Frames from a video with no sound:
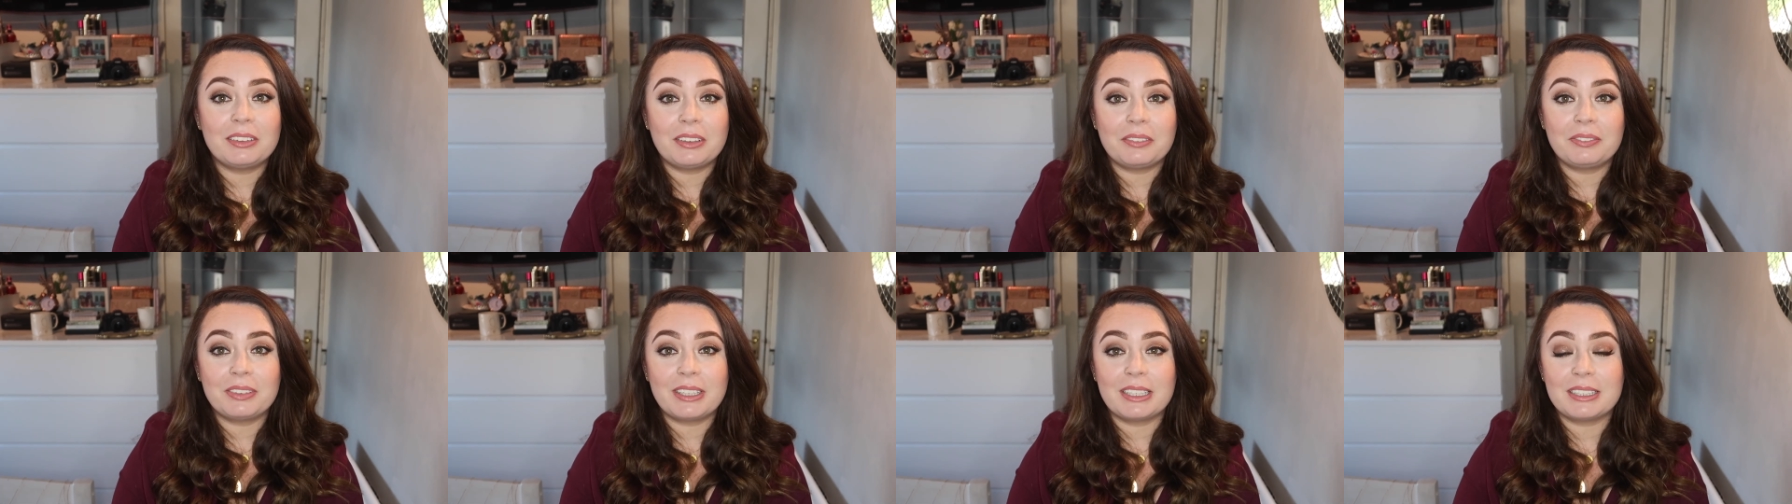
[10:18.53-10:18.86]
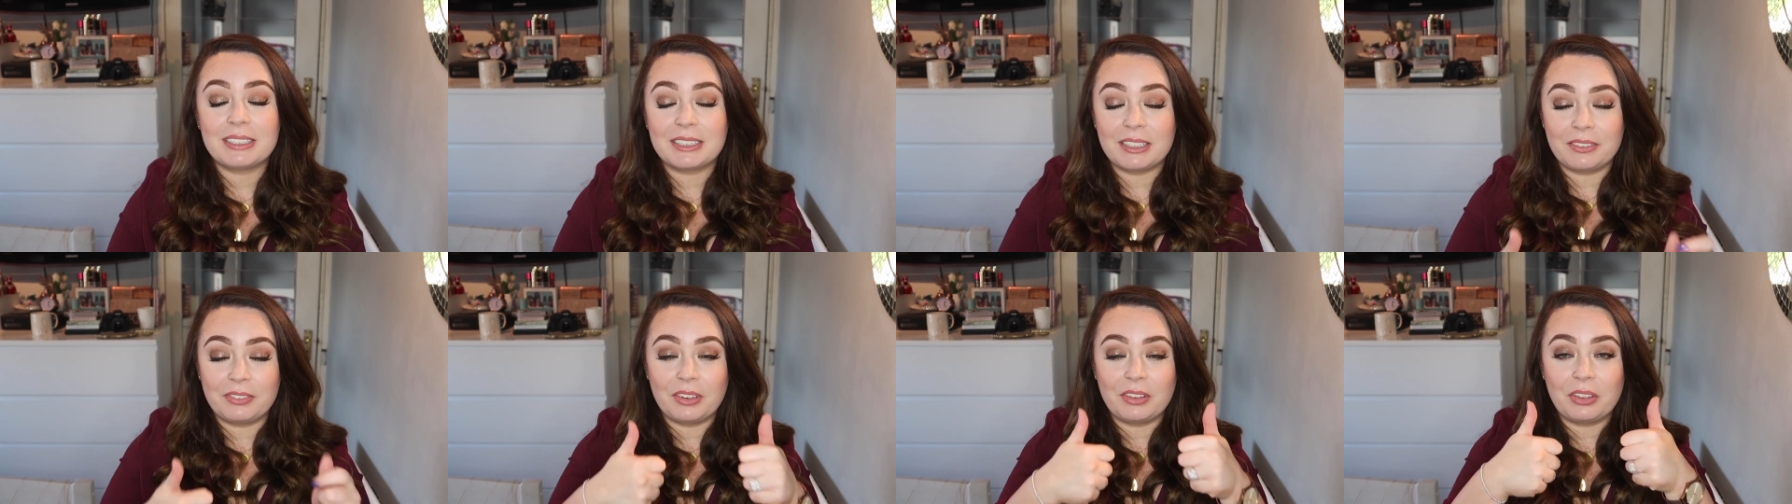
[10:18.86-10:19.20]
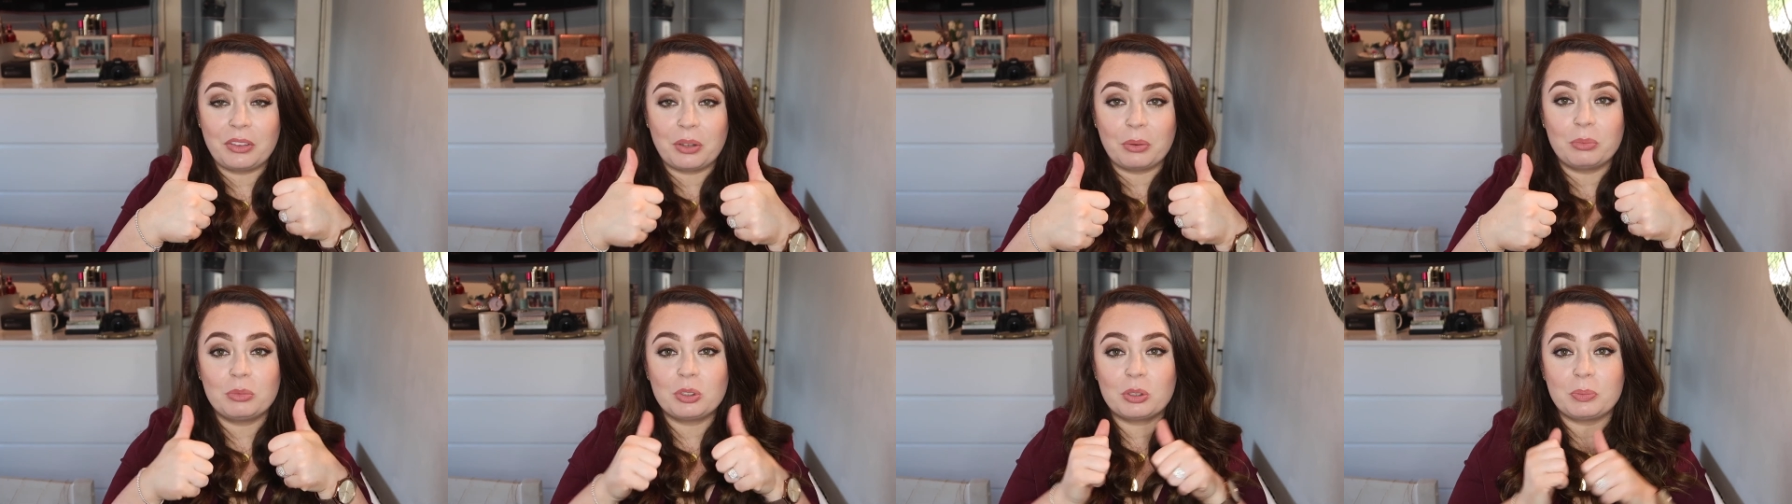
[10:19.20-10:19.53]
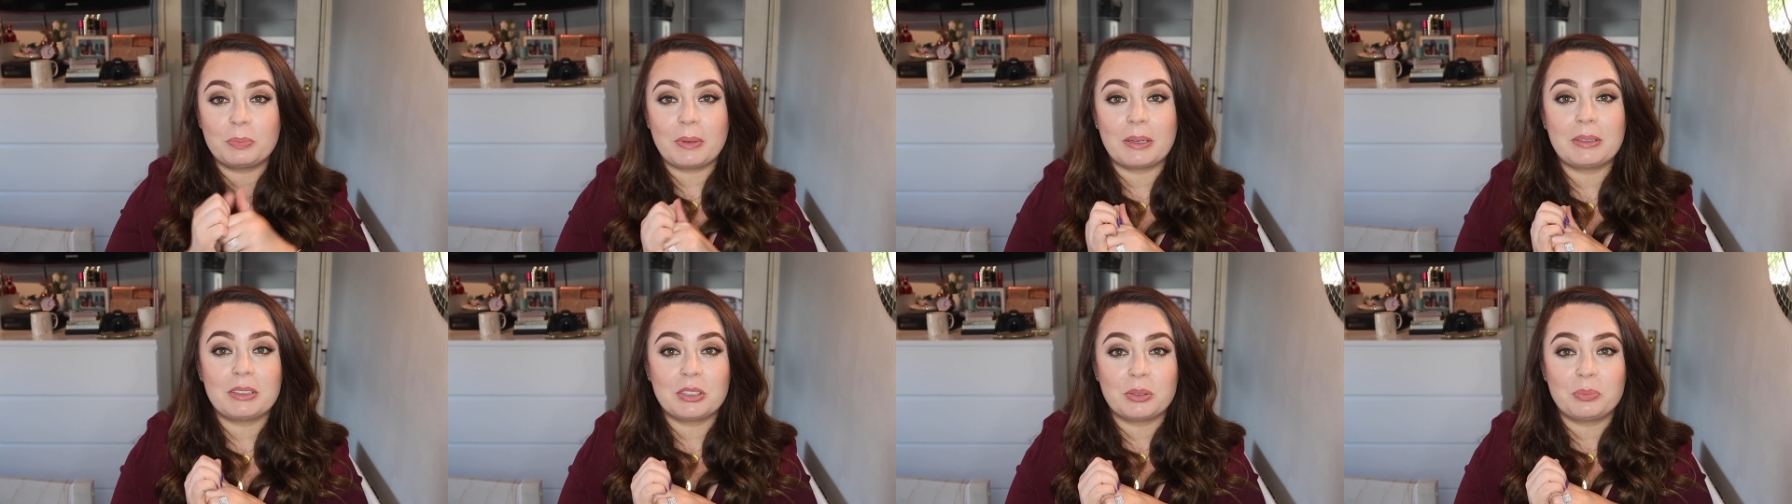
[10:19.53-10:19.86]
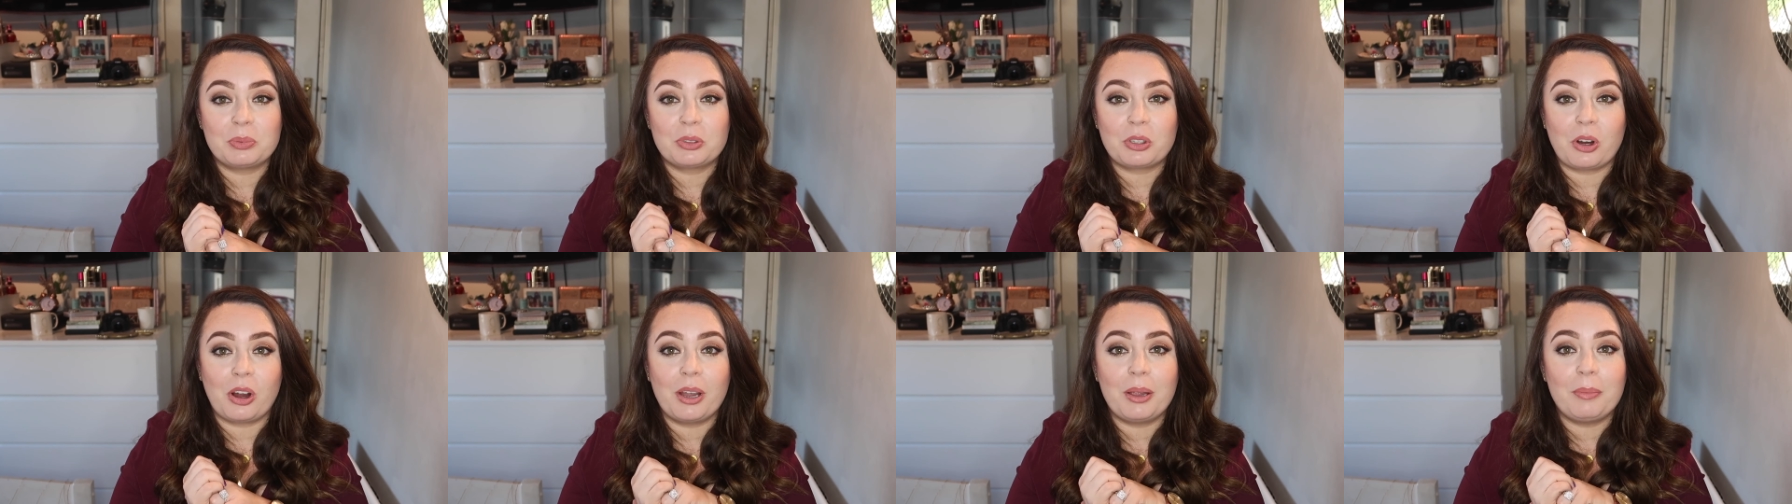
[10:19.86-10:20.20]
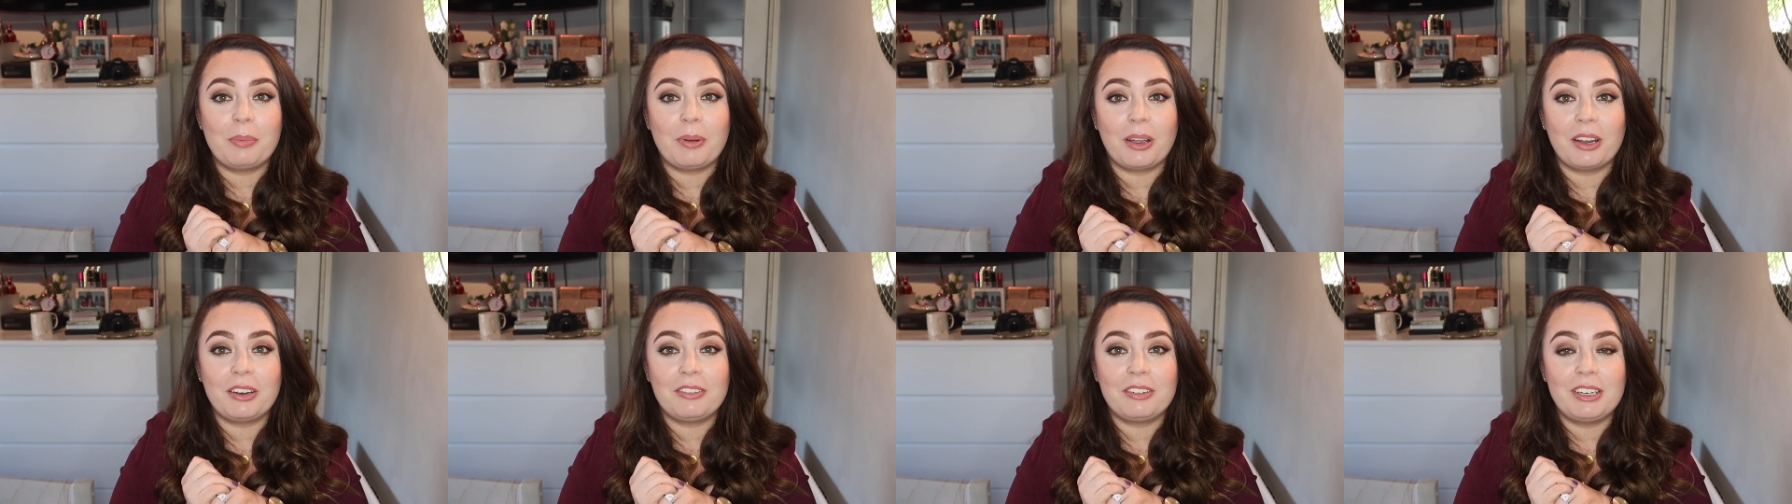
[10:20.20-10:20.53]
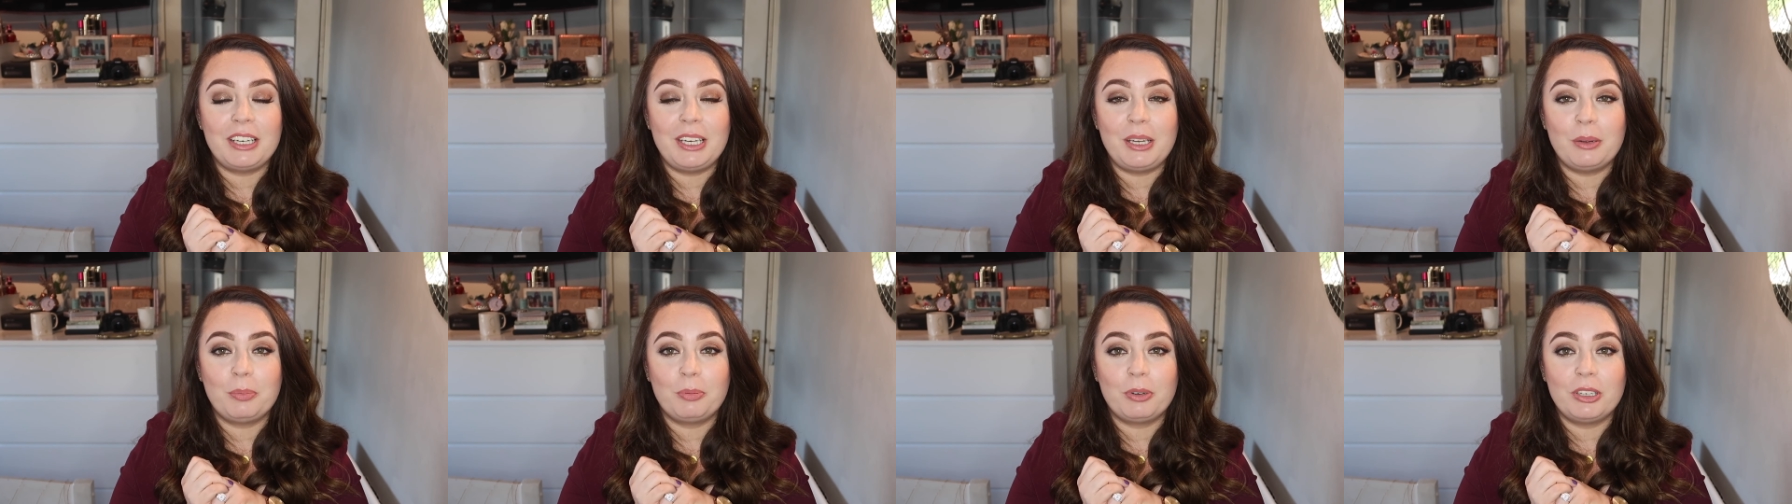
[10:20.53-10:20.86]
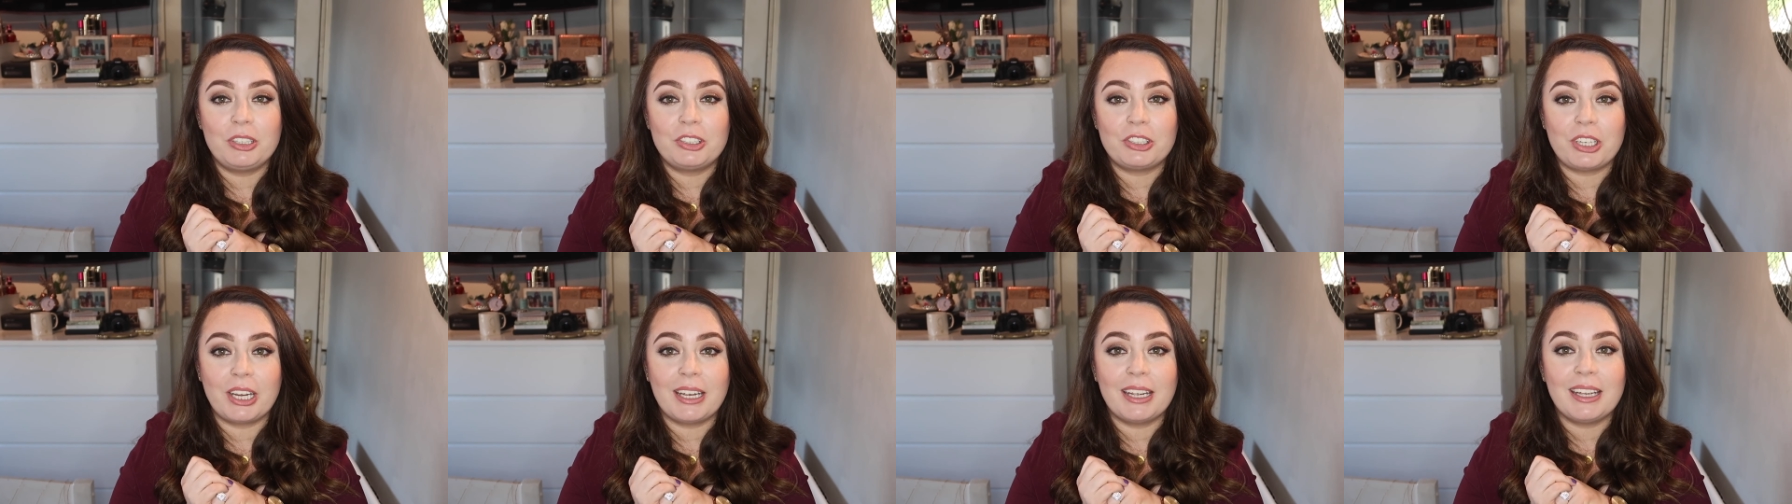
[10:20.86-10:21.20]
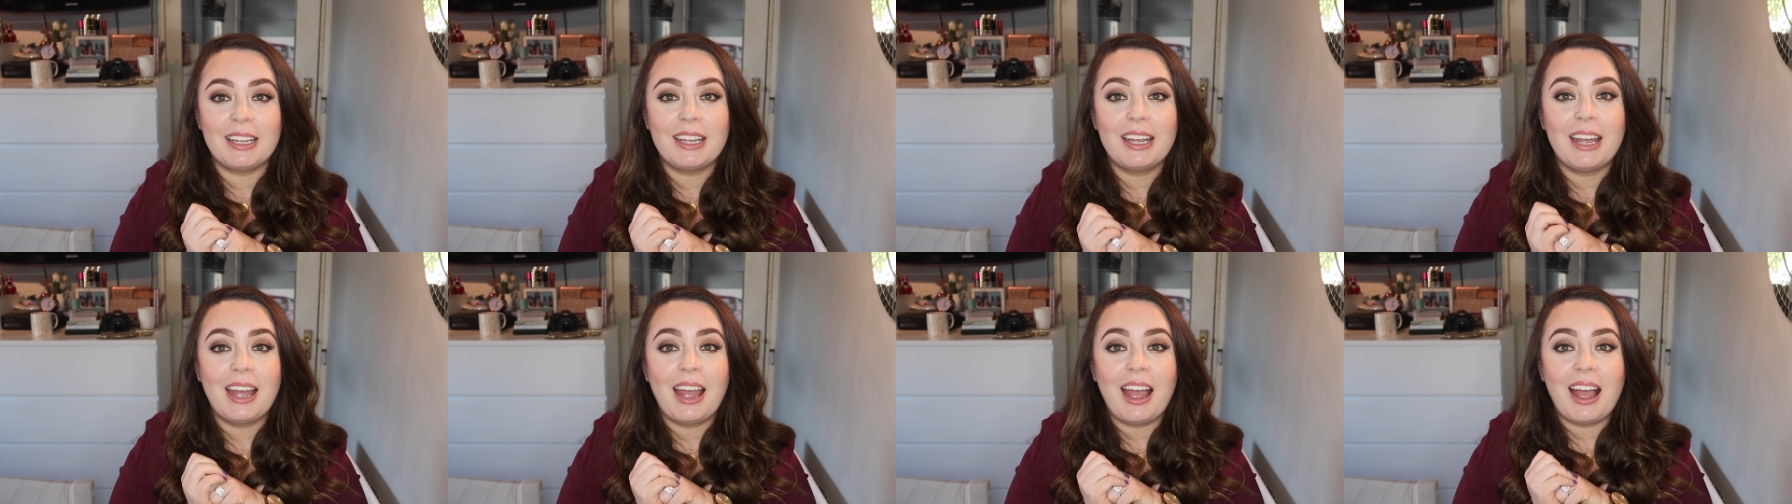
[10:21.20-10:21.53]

don't forget to give it a thumbs up and subscribe. I really appreciate it.